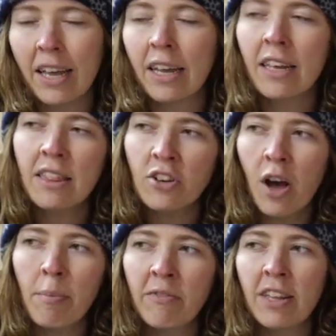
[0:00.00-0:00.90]
And in the
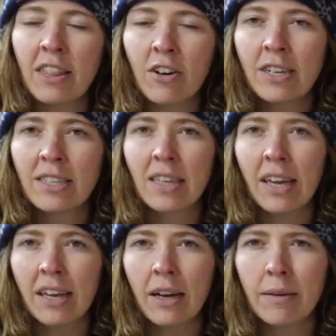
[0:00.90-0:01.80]
top of it, there is
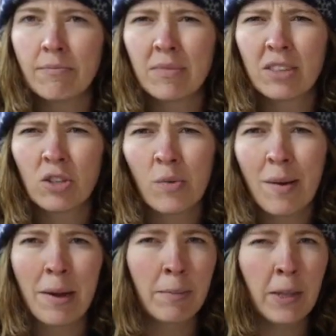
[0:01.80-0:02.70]
like a
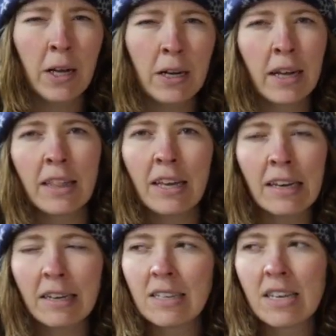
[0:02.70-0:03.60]
ceramic plug, I think
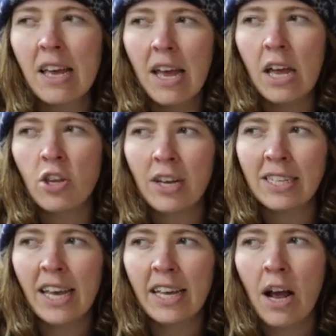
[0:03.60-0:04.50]
it is, and you can
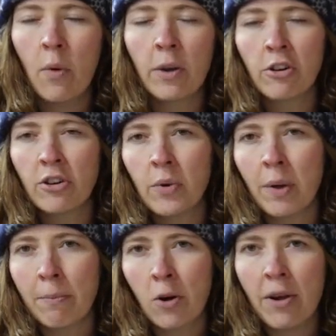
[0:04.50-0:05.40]
take it out when you're
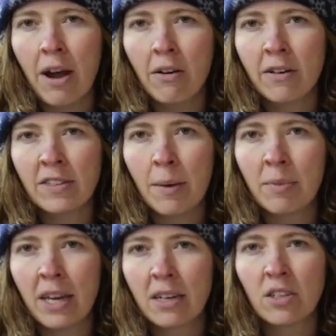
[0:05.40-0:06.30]
doing burnout of
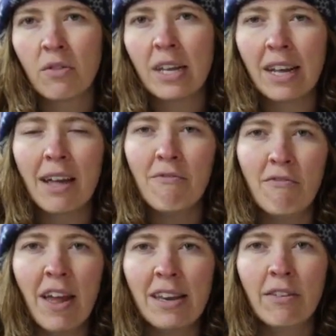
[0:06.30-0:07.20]
something so that it can
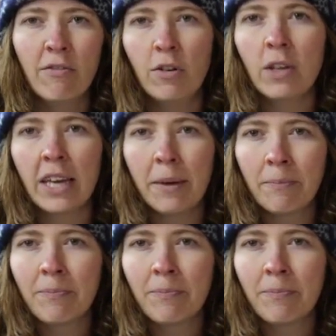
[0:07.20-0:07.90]
vent fully.